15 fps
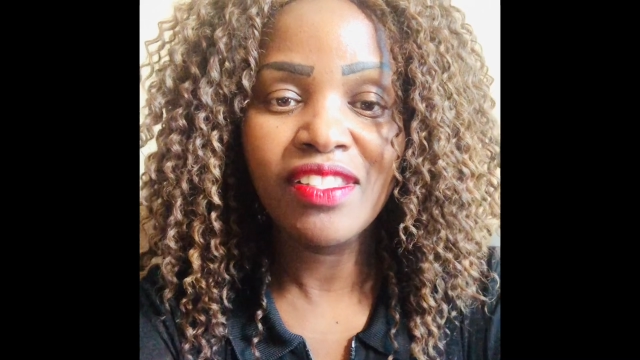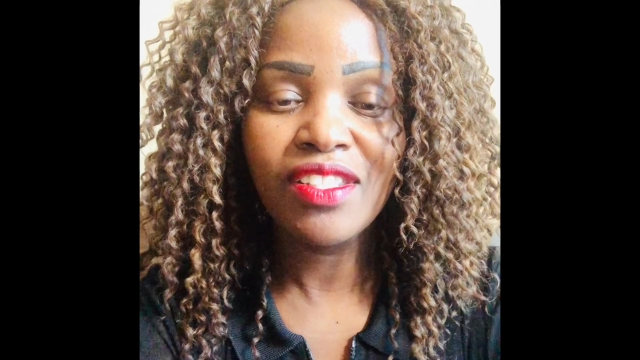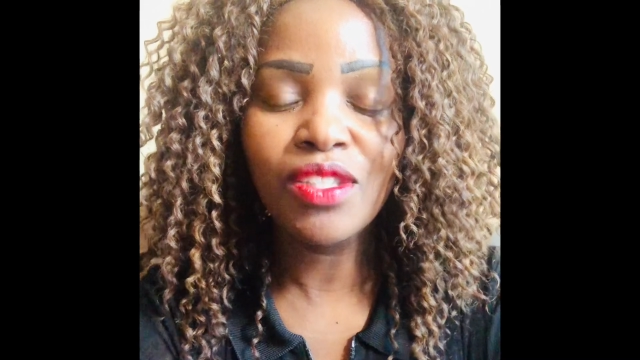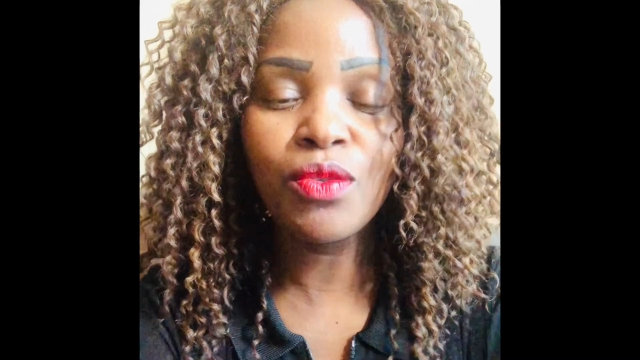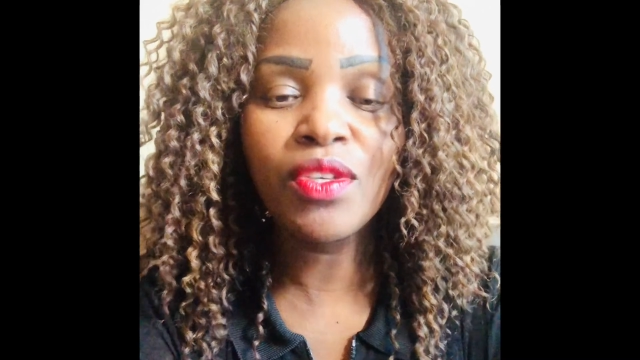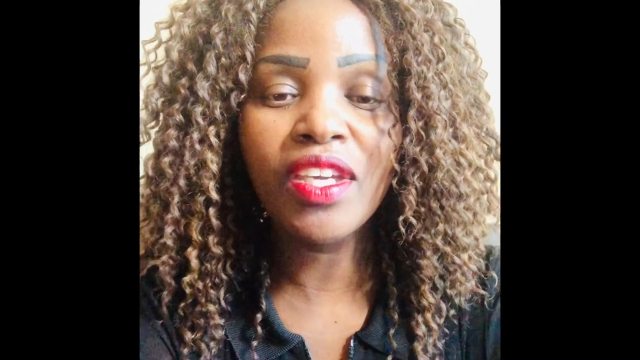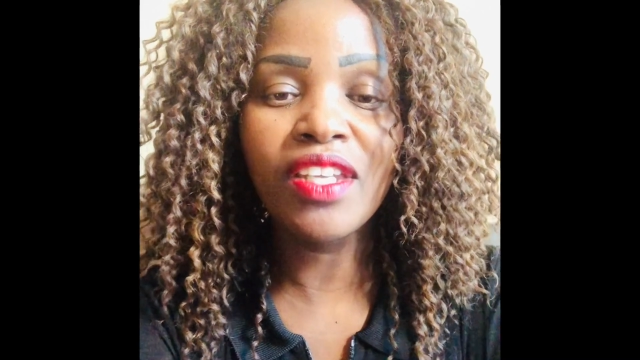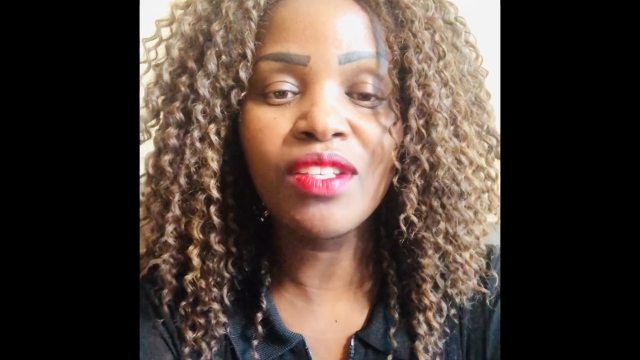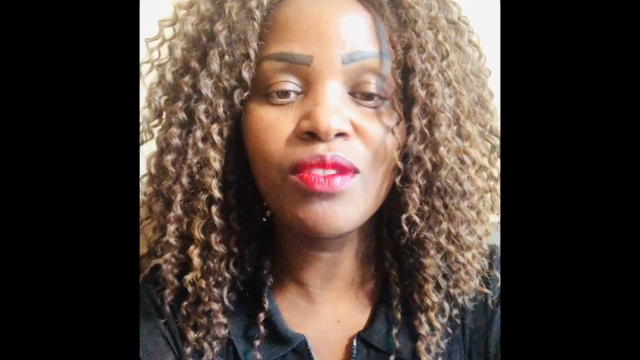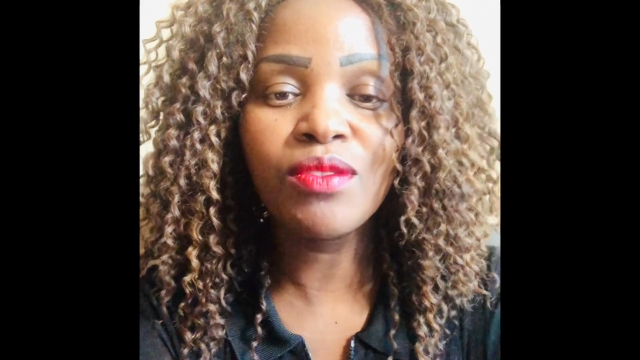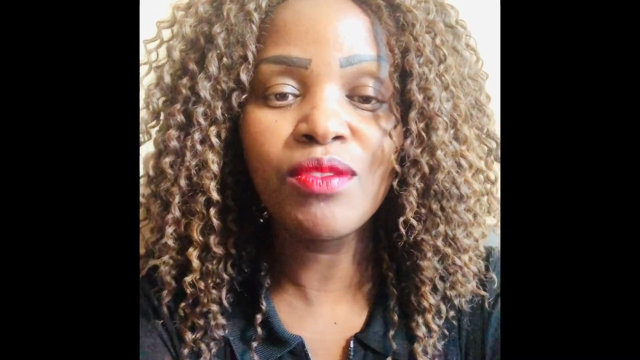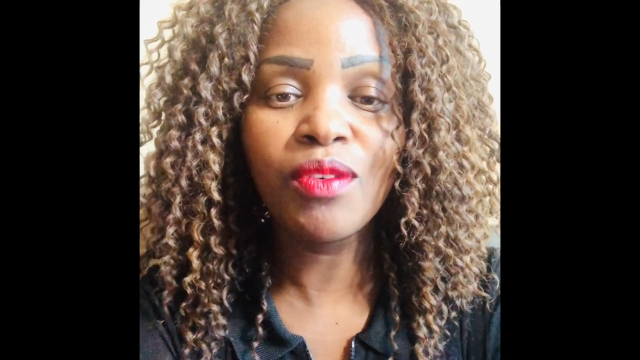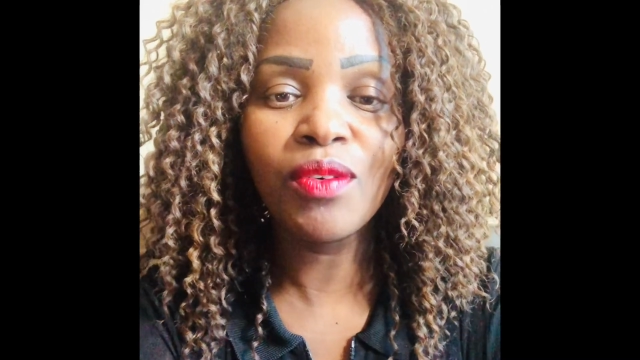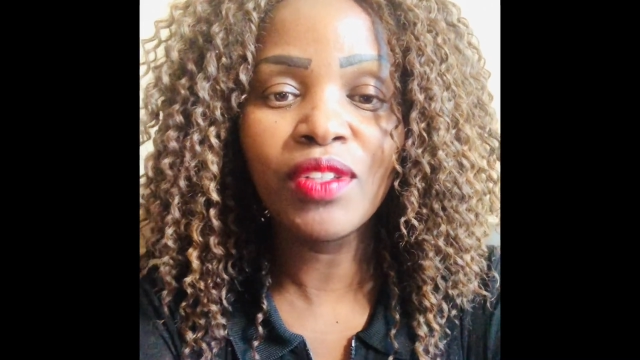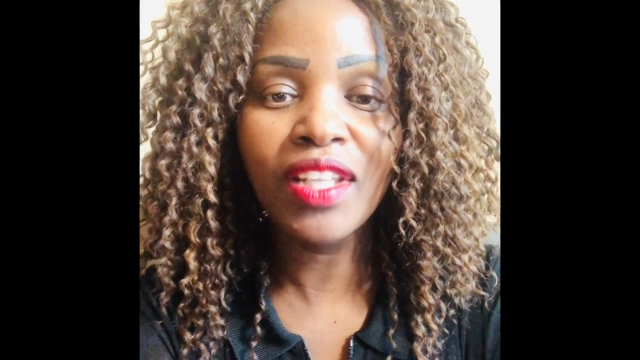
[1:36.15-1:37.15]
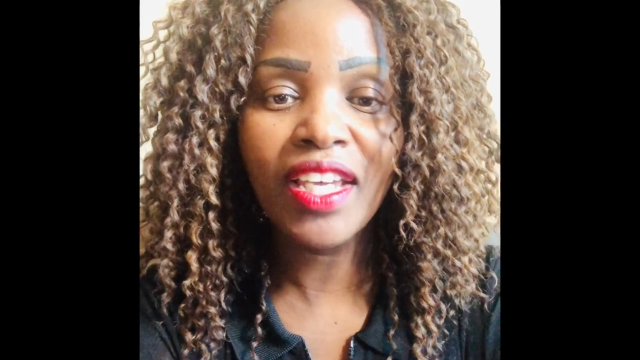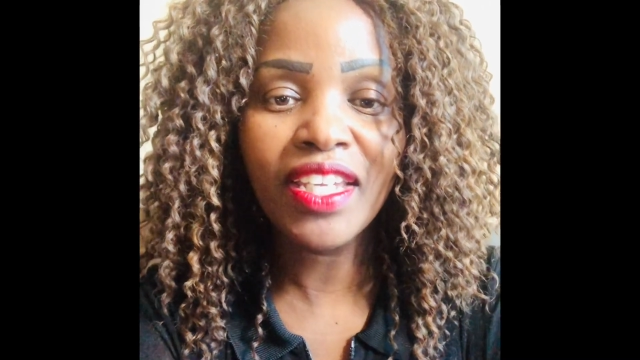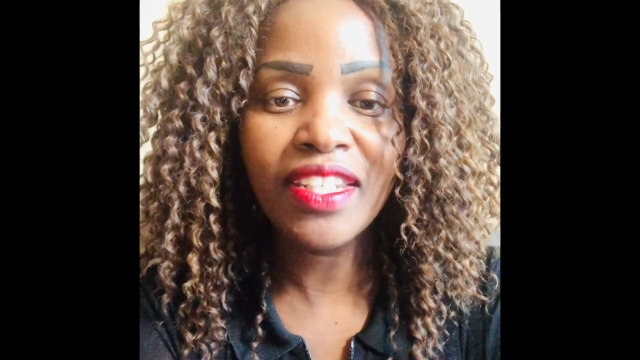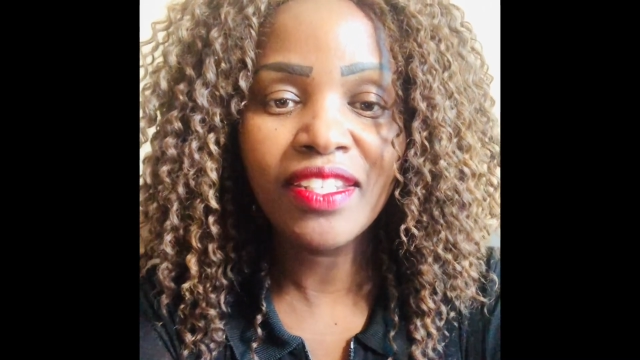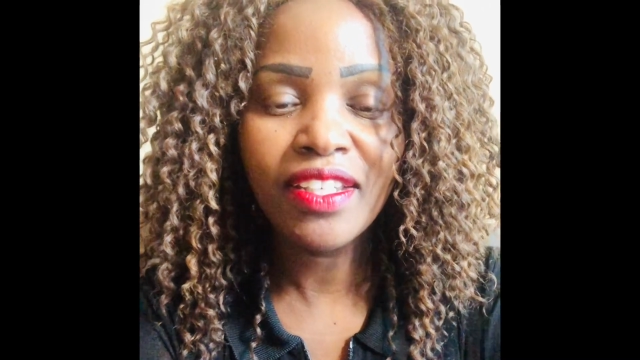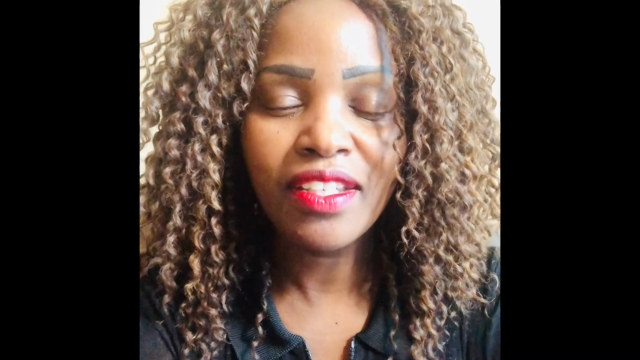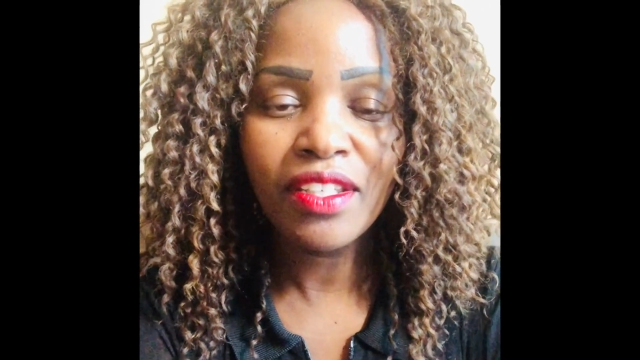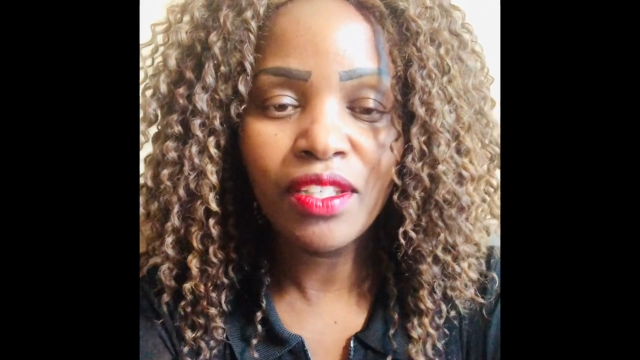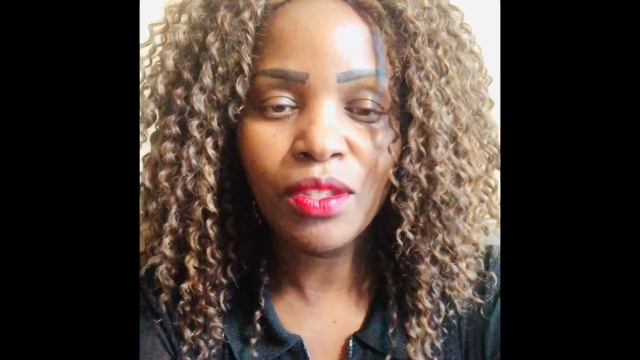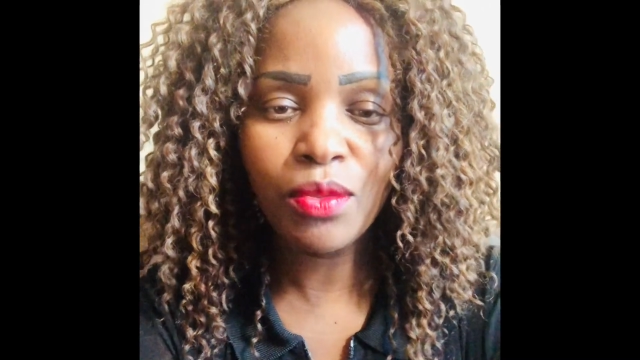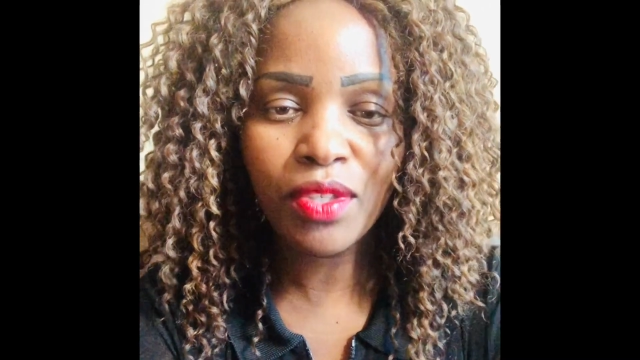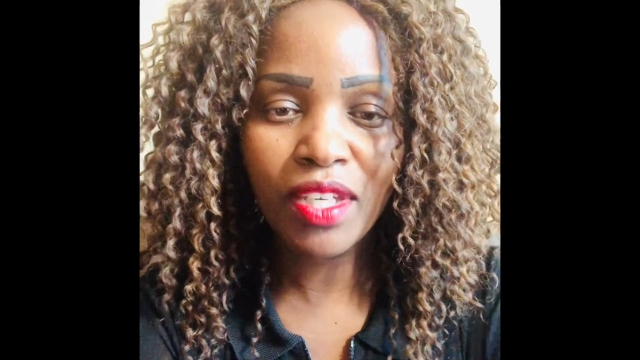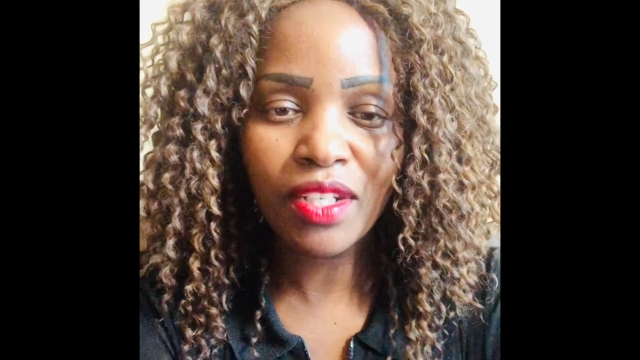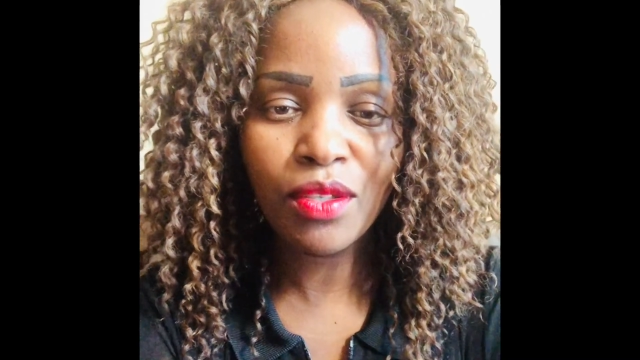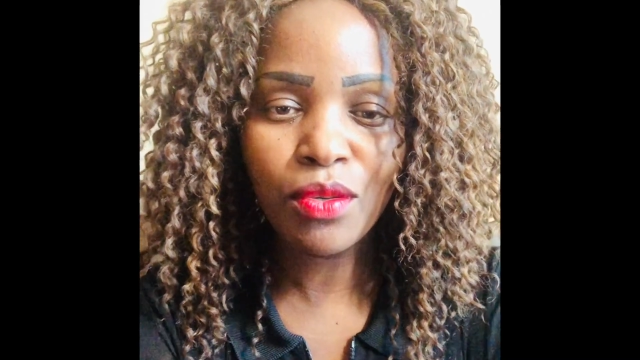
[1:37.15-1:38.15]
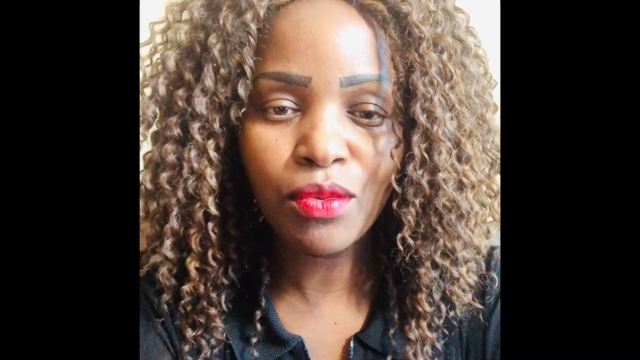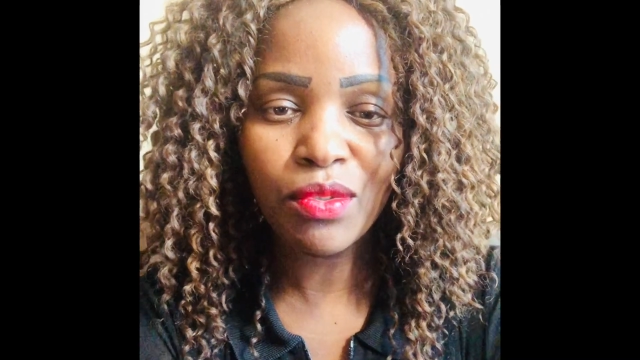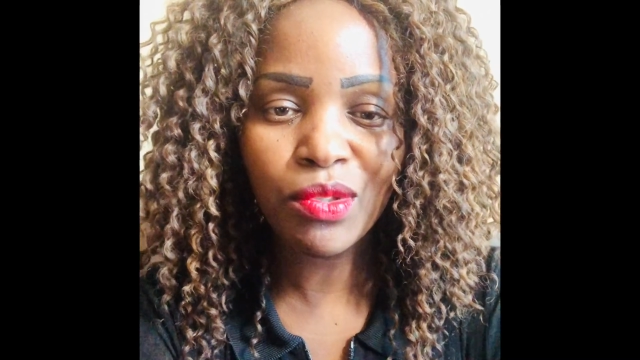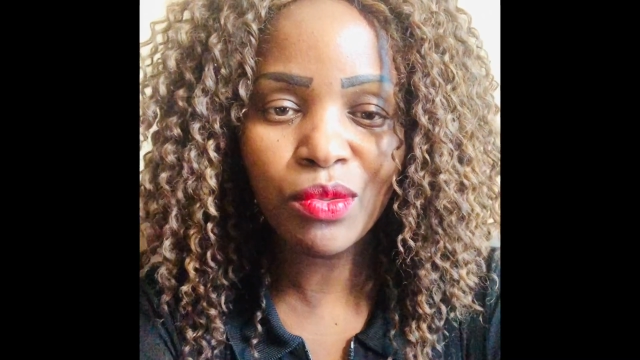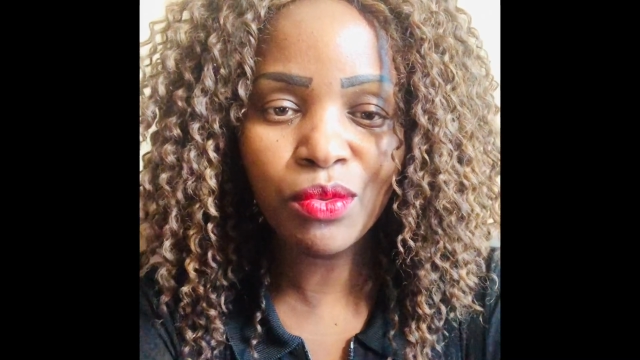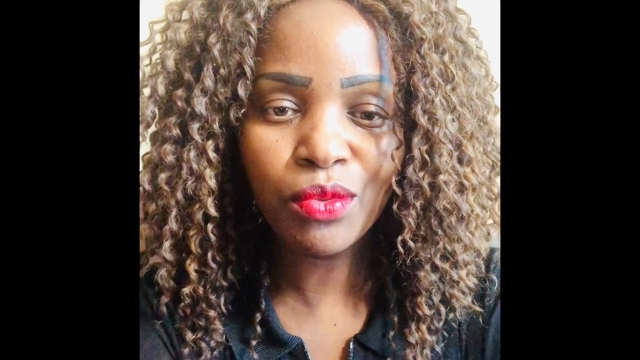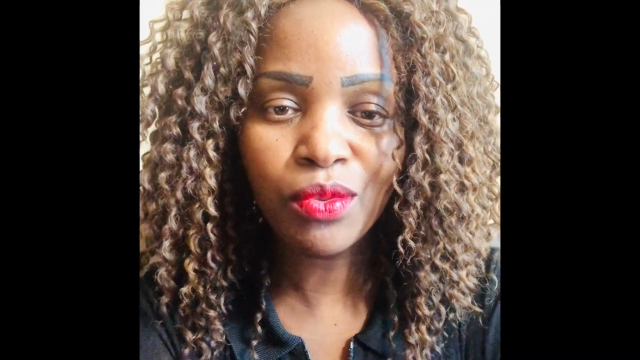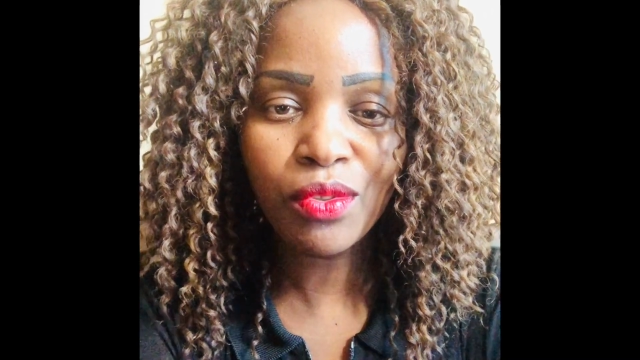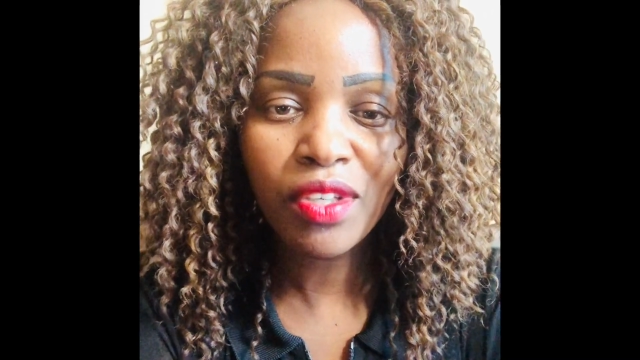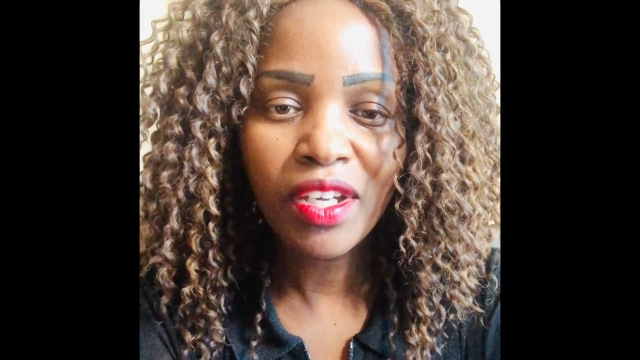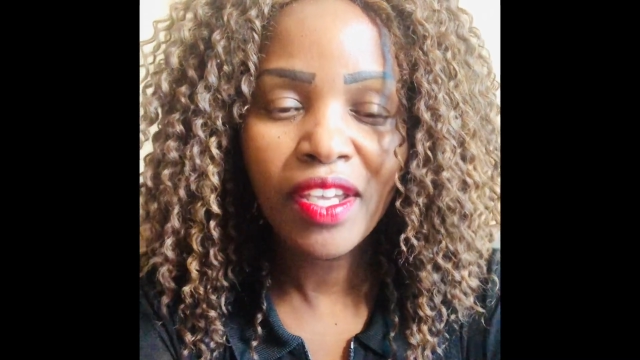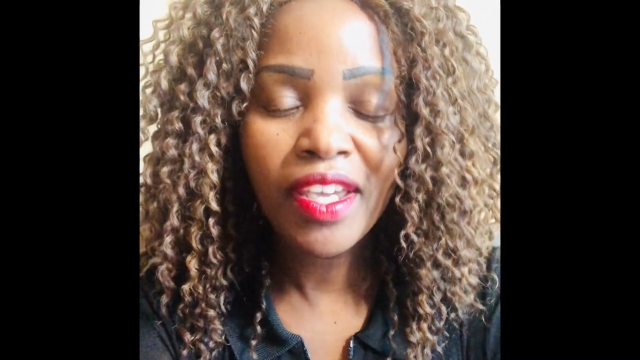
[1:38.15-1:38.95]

You can go online, you can go Google